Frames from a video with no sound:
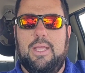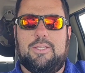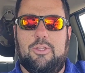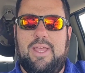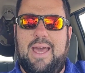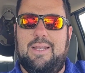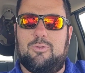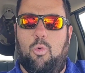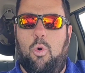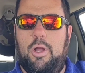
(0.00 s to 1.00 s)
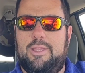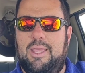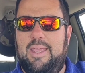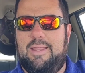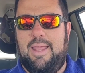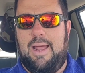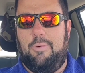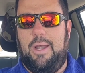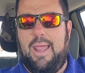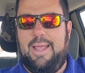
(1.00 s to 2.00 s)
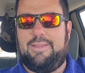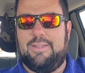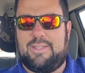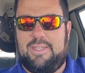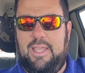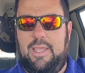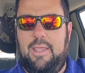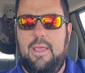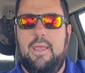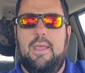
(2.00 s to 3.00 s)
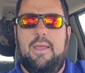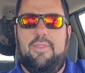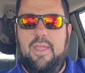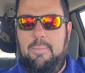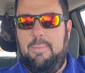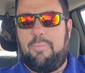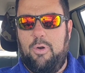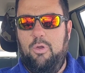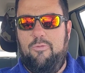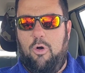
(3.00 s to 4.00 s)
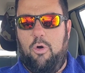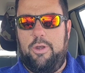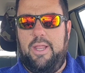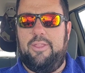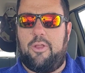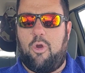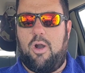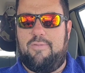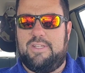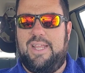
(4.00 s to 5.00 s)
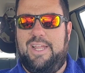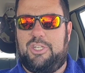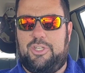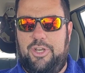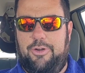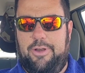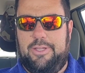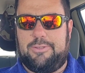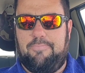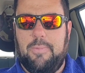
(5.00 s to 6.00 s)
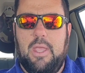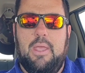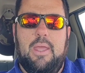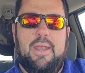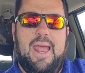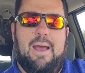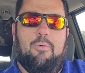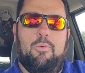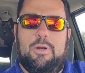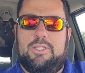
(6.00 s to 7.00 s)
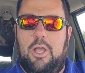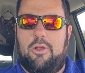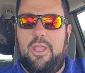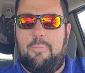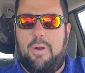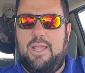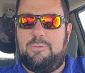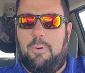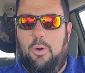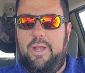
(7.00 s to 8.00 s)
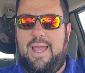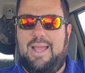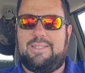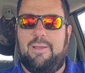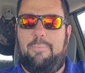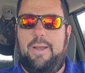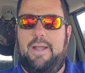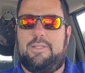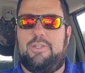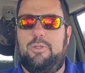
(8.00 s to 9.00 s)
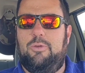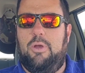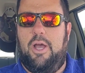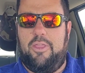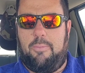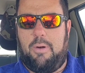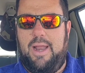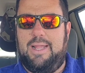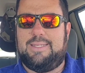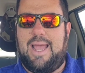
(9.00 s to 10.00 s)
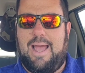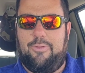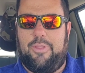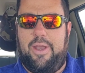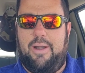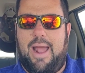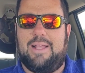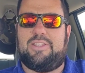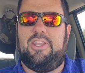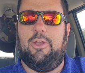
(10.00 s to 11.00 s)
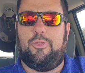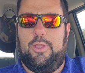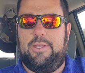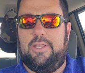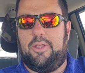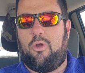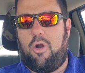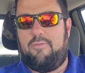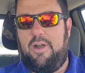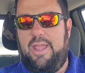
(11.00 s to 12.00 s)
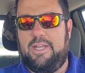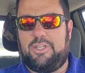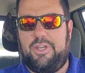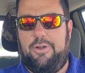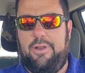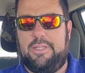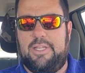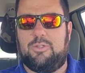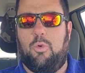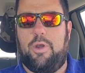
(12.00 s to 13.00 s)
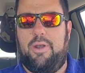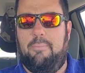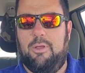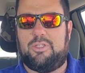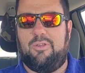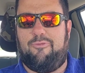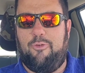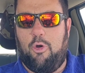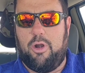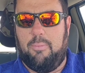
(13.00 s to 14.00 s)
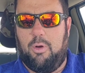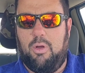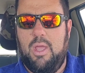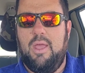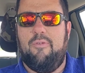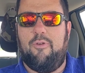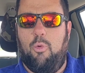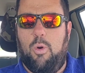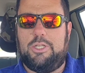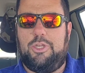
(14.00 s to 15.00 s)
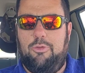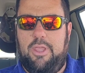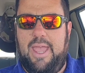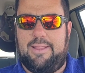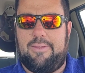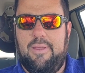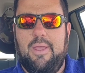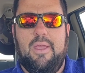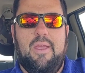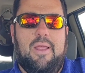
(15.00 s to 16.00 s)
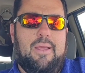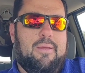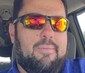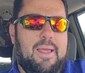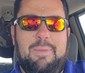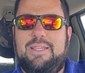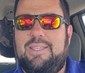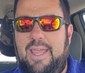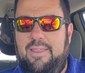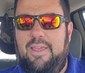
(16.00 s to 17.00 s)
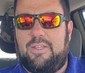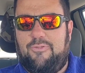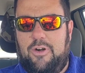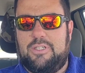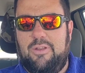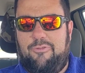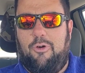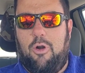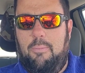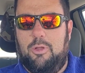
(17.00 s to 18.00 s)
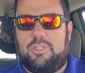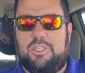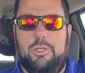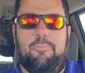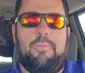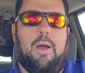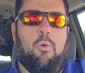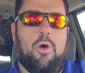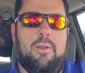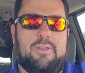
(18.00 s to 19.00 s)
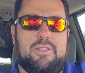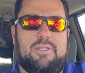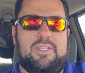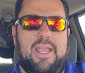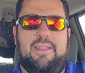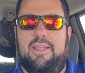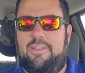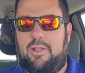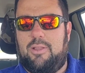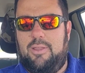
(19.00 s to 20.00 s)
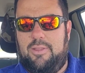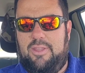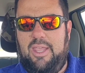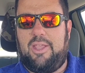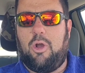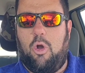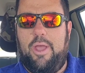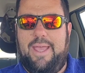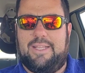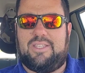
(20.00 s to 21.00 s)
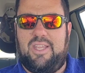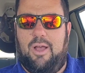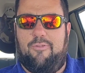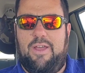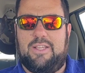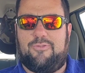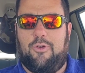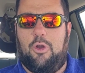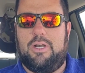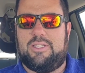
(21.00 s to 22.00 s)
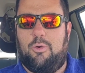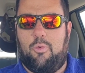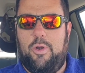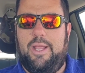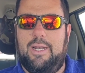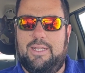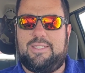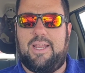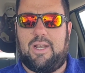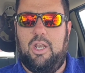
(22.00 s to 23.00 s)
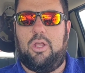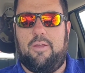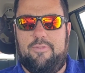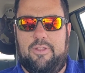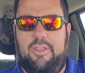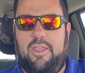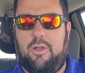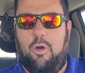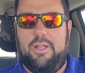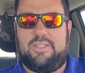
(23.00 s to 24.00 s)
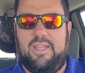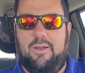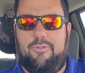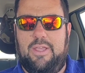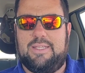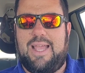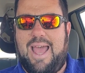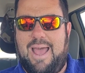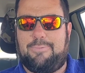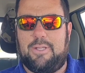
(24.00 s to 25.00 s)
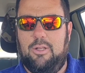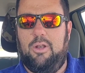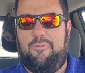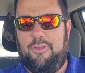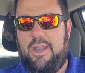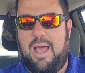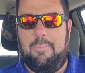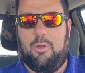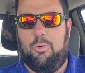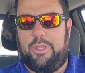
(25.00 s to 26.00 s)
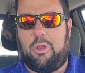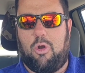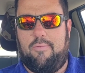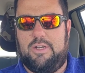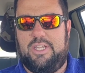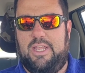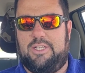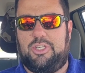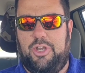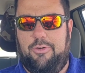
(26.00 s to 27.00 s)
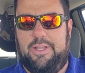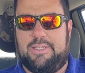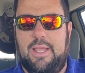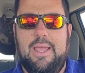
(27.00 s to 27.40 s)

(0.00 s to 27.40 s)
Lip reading: So that is one thing that I would like to see them improve on in the Carver's Edge series. Now, when we're talking price point as compared to other brands out there, I still think that the Carver Edge series is one of the most affordable for what you get. Let me say this first and foremost too. I want to say that the decoy itself, as far as the realistic look of the decoy itself, is absolutely phenomenal with the Carver's Edge series.